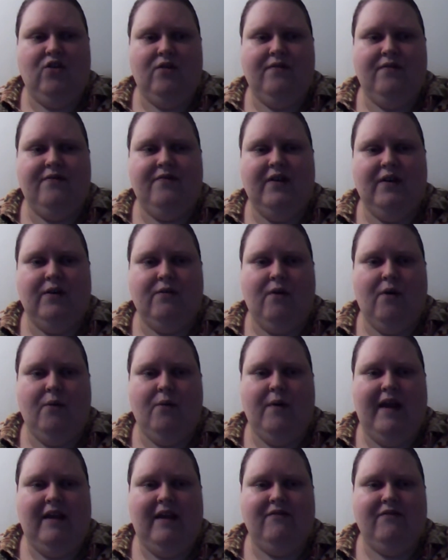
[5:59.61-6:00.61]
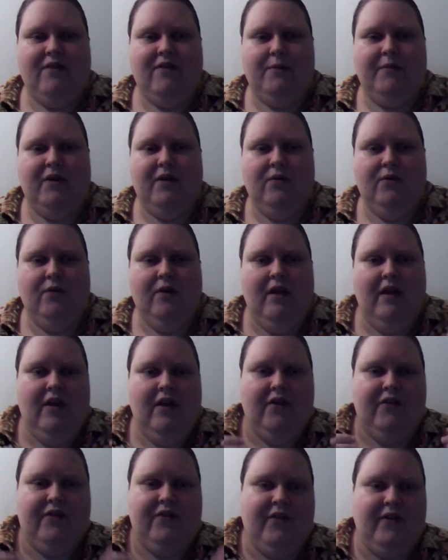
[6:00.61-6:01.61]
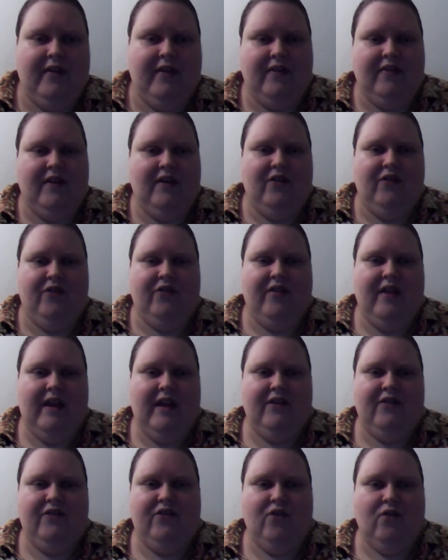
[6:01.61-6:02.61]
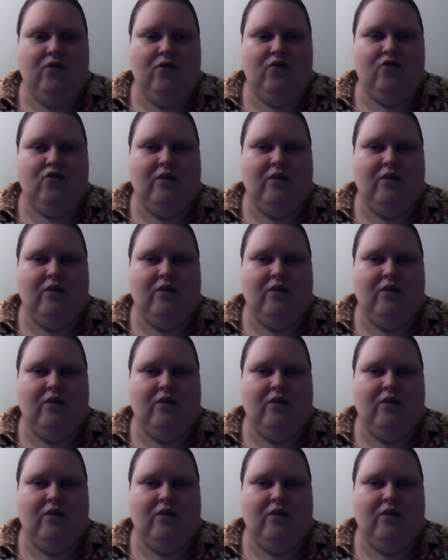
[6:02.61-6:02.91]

your fear away from you so that these things don't